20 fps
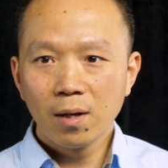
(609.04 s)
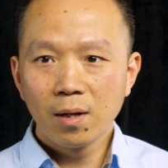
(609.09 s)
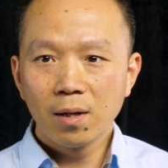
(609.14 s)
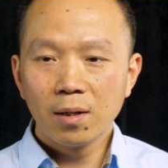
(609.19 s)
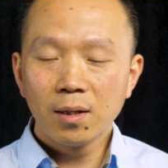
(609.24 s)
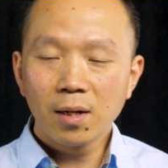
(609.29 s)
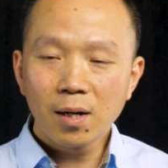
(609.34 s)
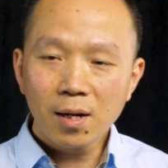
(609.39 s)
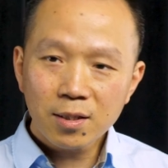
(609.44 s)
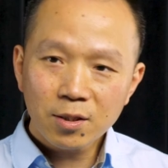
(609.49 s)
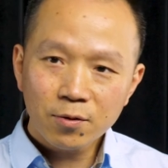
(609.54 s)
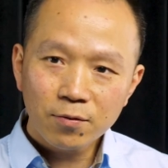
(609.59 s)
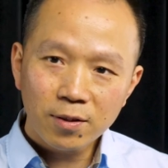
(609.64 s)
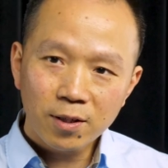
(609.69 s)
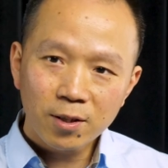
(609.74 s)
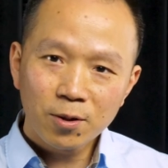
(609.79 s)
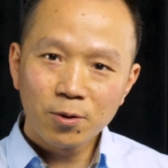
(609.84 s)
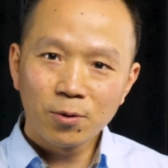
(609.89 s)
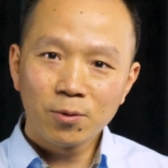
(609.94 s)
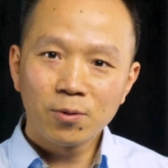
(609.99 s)
Yeah, that's a
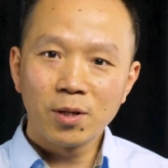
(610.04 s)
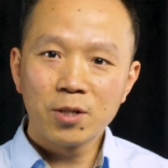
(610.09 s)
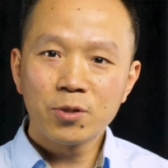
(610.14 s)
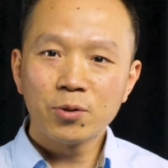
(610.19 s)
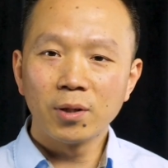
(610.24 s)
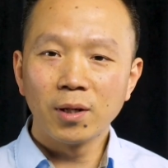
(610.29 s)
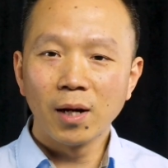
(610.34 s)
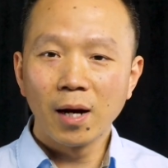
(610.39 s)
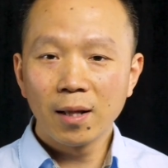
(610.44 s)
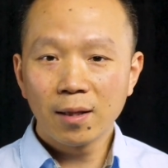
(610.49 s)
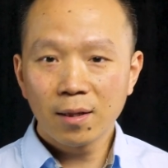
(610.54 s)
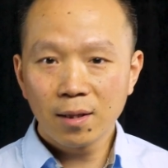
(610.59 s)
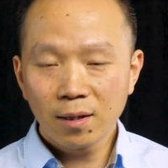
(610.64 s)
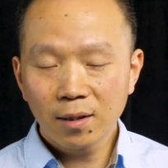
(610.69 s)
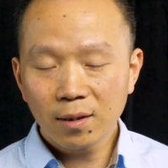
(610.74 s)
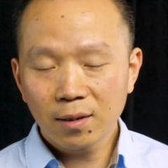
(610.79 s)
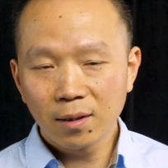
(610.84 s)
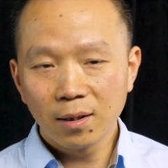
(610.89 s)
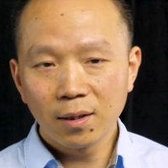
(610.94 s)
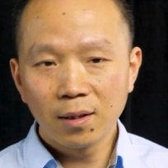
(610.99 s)
very good question. I
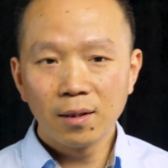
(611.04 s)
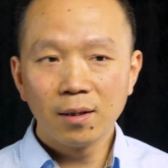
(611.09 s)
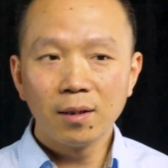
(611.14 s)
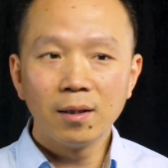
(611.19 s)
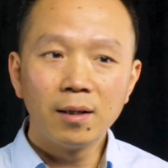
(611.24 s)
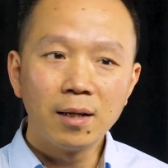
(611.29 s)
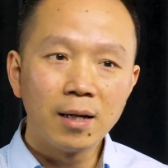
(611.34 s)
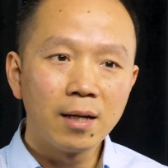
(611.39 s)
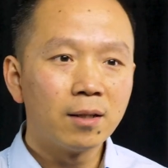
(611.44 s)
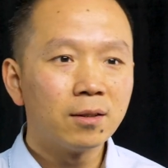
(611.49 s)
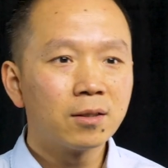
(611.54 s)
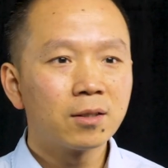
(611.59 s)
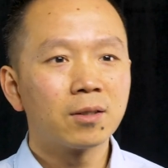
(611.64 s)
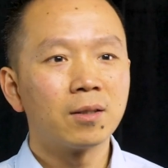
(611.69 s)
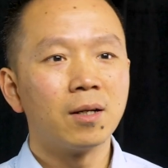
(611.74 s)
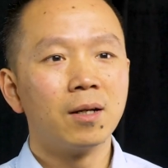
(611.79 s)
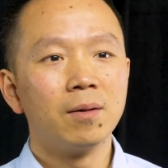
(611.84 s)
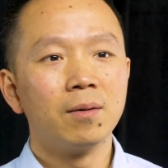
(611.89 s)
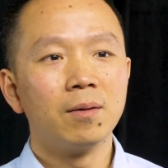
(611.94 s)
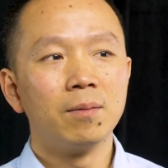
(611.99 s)
think there's
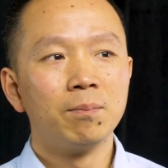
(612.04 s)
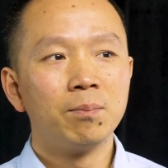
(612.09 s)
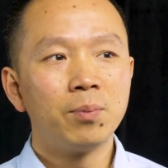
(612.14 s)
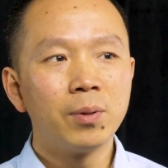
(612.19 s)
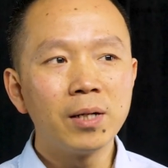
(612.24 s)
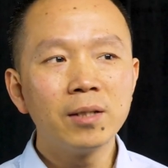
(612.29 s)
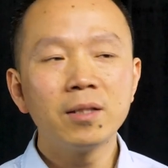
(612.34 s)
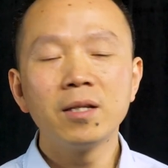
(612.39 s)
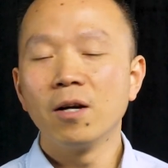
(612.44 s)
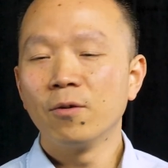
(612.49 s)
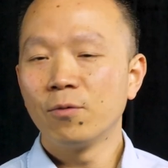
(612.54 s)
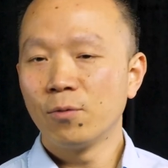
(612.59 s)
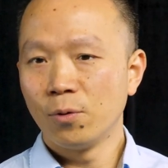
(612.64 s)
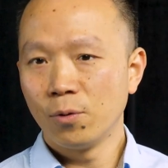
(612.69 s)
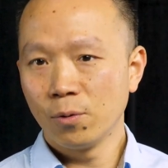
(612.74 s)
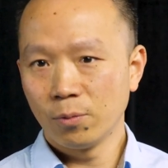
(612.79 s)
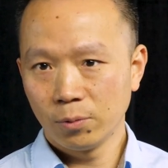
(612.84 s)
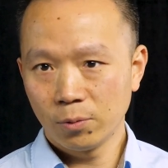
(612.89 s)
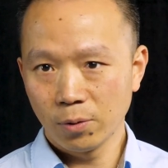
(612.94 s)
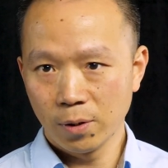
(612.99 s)
plenty of
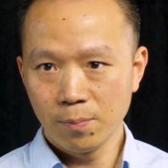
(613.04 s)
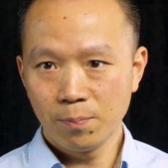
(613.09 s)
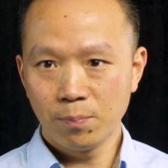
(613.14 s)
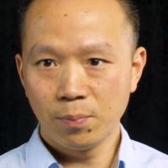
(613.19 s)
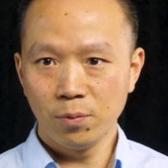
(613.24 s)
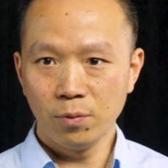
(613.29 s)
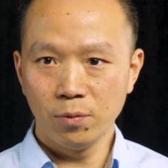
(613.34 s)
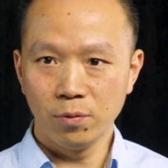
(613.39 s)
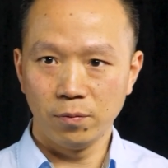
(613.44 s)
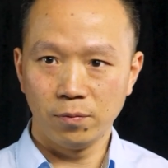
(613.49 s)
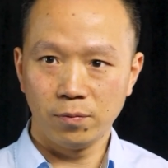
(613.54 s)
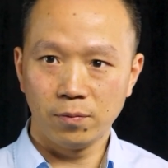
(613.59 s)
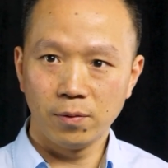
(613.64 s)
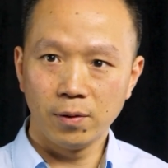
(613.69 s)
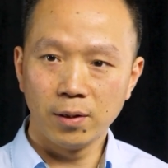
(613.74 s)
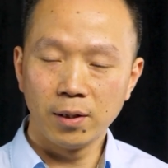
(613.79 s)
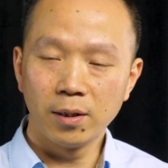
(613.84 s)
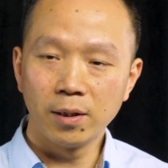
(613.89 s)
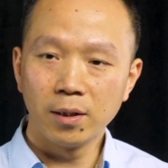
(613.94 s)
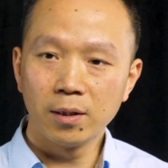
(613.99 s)
room to improve.
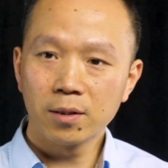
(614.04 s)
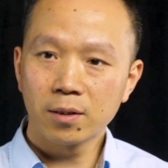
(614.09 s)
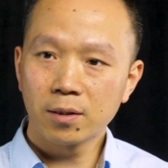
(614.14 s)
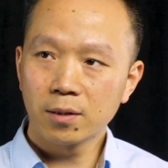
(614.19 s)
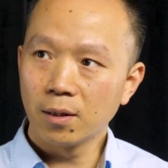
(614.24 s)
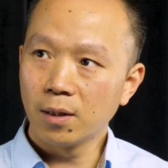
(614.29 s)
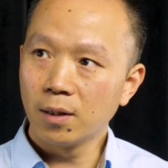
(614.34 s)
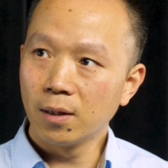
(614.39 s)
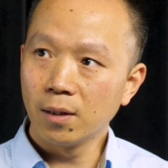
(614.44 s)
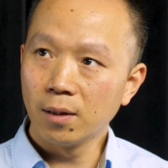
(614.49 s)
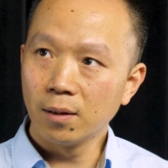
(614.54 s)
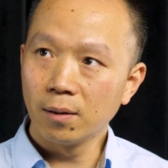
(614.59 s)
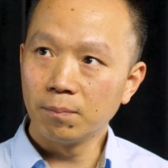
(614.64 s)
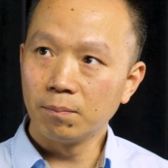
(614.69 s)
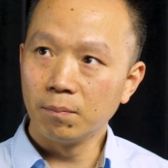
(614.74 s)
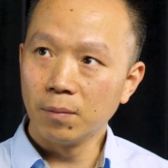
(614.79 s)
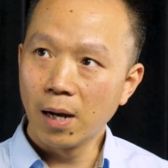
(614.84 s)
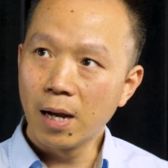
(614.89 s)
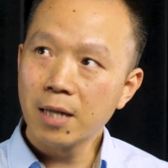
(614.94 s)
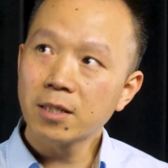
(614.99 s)
It is
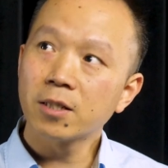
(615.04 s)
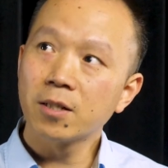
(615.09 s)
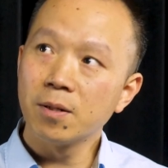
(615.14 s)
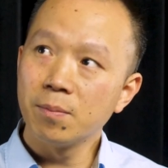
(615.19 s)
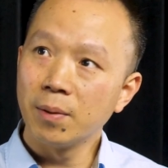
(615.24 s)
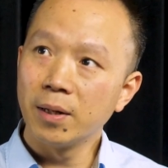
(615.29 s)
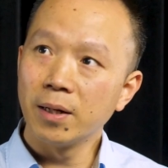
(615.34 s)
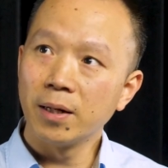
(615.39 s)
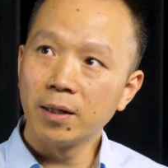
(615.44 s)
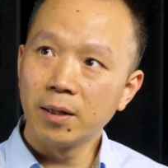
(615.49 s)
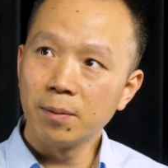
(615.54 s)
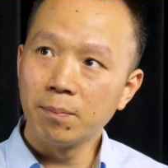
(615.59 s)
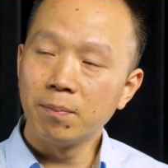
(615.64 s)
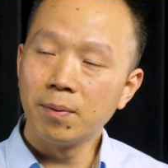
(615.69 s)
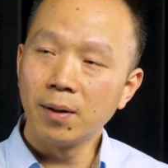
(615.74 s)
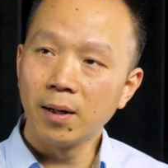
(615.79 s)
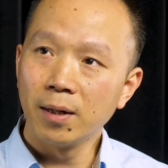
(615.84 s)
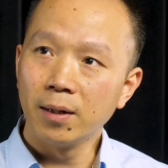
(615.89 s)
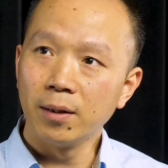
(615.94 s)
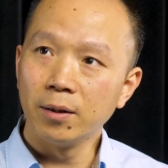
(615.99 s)
estimated
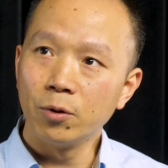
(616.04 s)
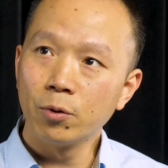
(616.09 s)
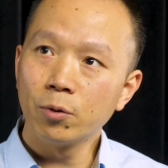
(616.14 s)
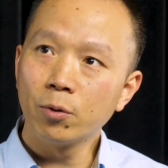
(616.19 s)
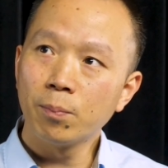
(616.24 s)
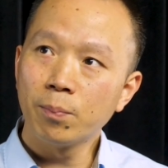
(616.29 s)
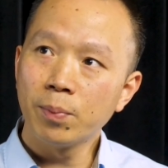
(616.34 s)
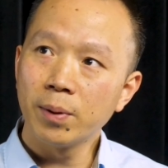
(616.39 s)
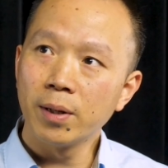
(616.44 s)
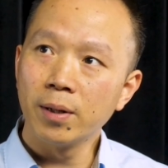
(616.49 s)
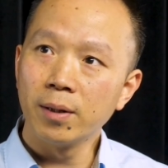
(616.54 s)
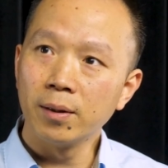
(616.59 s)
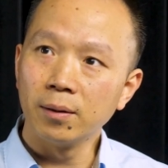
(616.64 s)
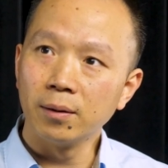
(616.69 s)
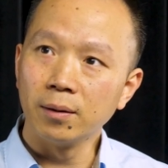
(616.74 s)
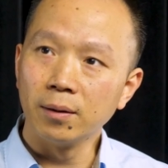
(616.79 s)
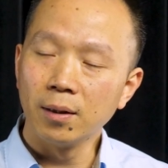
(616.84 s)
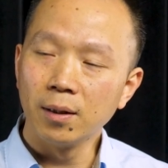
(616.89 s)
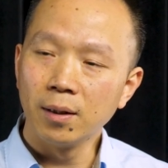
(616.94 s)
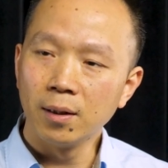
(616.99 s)
by
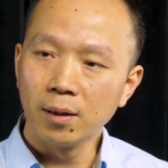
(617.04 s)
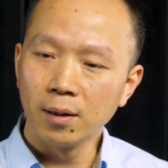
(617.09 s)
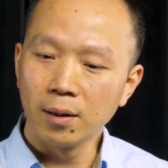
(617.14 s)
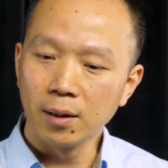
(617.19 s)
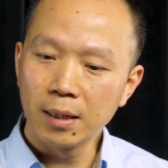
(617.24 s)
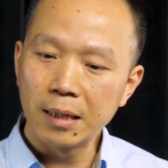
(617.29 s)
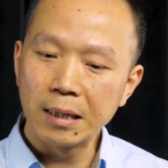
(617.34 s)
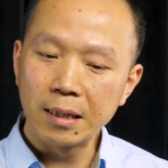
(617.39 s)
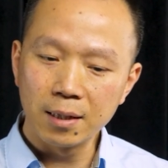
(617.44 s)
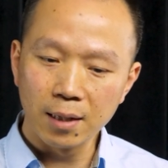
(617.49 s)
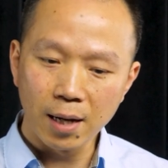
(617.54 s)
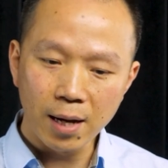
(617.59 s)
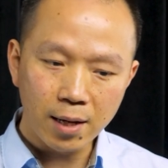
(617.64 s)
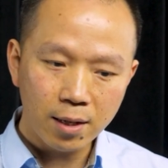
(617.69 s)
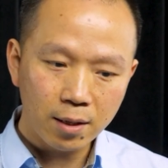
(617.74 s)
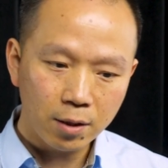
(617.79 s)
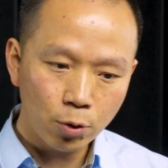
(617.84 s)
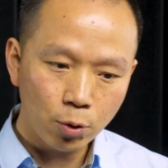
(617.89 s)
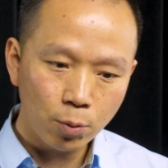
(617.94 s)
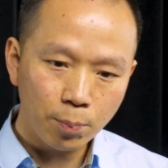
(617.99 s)
European
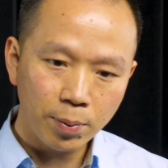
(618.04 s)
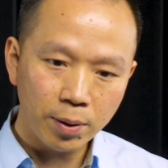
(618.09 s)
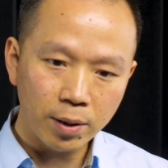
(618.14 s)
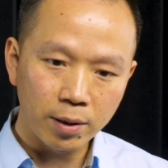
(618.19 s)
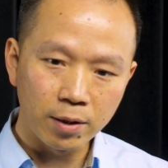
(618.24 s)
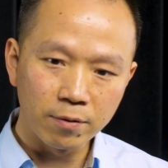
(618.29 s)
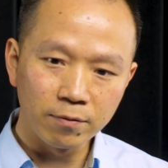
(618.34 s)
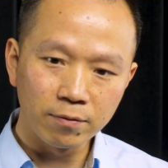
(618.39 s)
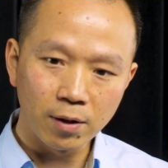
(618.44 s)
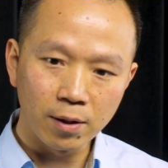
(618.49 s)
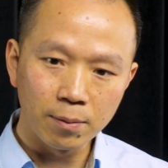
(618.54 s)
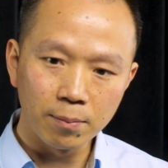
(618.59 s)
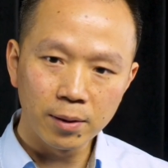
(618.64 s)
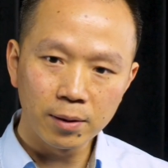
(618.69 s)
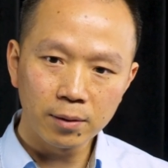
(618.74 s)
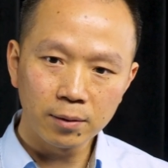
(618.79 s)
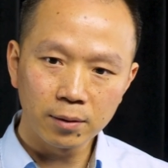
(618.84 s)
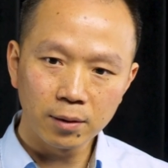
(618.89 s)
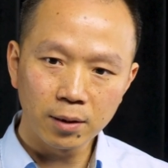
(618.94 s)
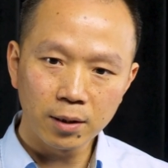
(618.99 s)
EEA, European
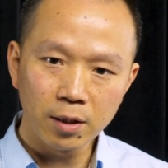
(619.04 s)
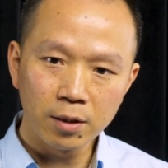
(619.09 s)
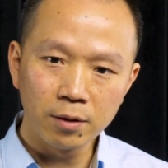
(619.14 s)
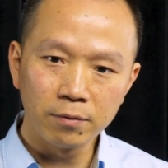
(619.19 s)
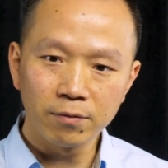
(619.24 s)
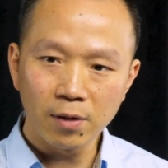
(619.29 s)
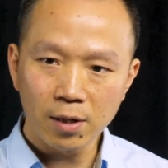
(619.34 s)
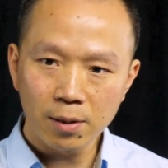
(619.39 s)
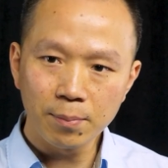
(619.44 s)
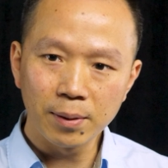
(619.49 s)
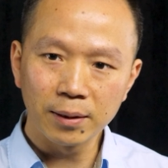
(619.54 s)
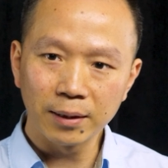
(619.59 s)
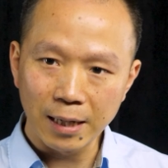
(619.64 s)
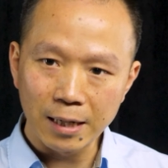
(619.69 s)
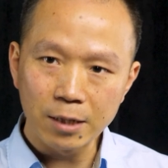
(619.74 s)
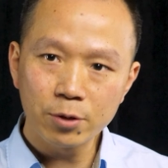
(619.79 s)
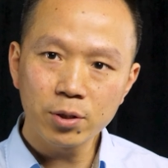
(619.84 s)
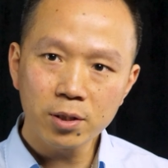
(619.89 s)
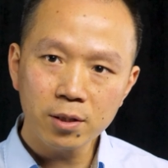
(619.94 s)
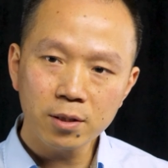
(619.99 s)
Environment
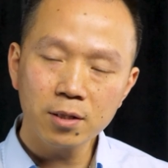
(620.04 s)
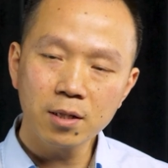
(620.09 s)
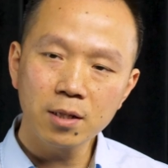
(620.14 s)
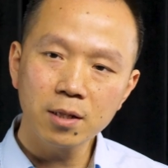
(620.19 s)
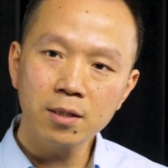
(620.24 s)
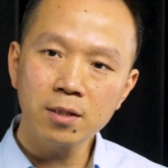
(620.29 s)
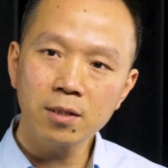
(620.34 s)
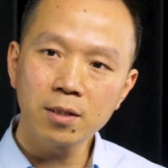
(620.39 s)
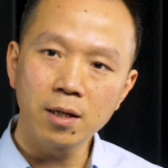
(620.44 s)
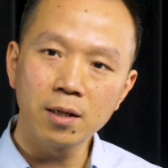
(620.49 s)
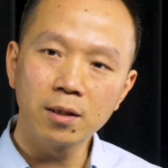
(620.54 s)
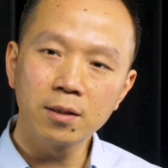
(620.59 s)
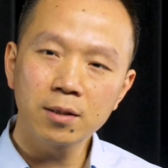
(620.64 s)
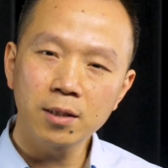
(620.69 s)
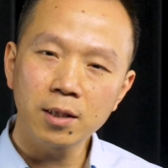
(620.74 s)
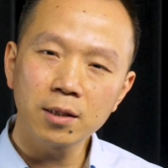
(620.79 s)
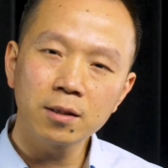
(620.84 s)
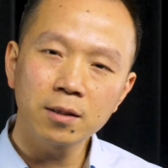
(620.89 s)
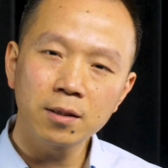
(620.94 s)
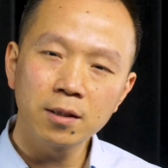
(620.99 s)
Agency, saying
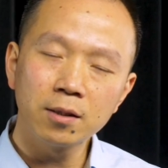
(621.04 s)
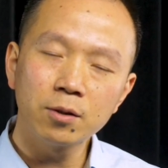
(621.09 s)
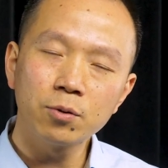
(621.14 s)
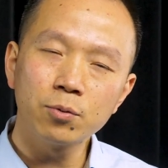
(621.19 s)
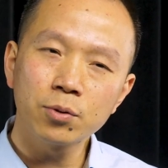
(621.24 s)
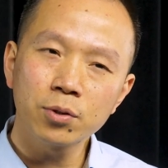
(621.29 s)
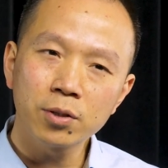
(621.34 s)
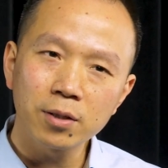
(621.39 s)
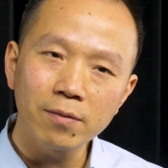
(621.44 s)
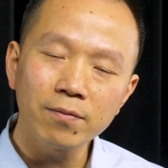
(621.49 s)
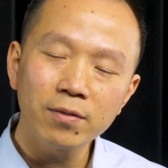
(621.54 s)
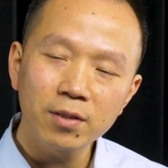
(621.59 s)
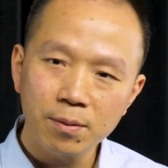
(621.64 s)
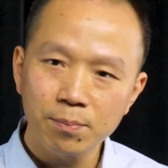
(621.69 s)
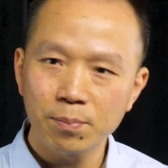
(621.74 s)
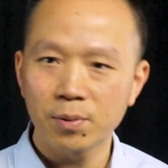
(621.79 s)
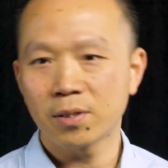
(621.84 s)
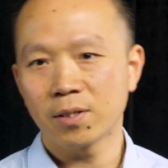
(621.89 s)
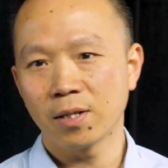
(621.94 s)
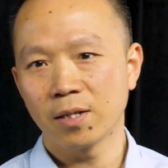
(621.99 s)
60 to
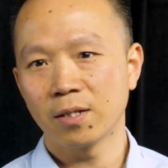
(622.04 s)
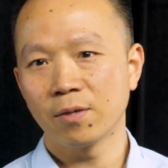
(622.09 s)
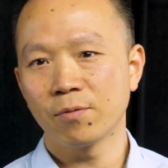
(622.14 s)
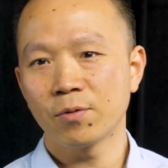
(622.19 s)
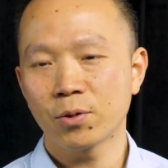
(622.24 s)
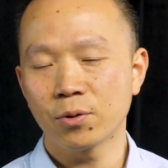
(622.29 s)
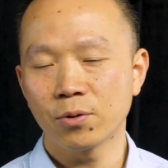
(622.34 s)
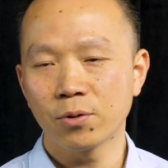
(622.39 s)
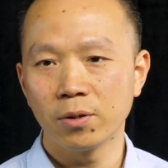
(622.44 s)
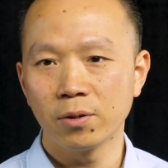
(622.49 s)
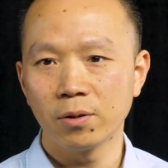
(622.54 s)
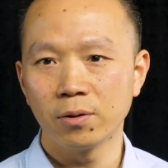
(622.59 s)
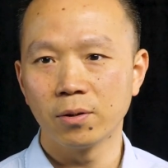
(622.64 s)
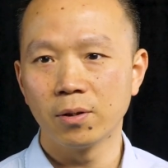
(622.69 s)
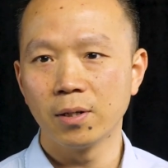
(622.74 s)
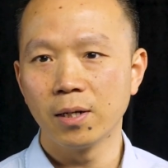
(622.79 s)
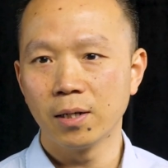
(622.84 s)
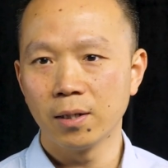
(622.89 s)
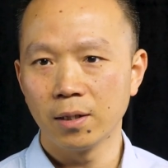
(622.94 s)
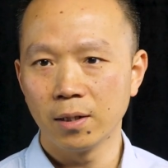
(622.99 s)
70% of soil
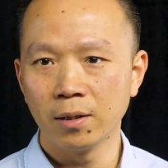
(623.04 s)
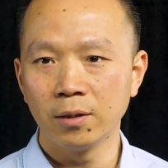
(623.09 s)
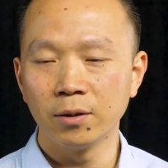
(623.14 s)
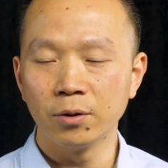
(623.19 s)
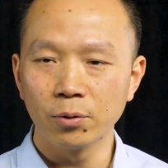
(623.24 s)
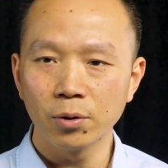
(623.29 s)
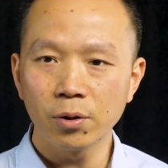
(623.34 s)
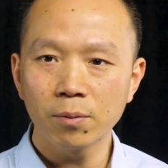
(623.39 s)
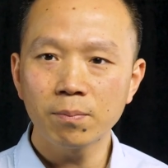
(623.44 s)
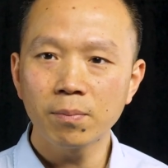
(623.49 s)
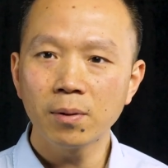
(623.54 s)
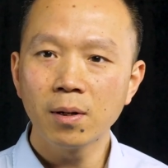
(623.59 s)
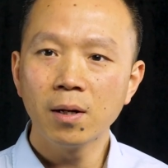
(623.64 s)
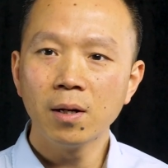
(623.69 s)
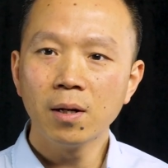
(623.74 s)
in Europe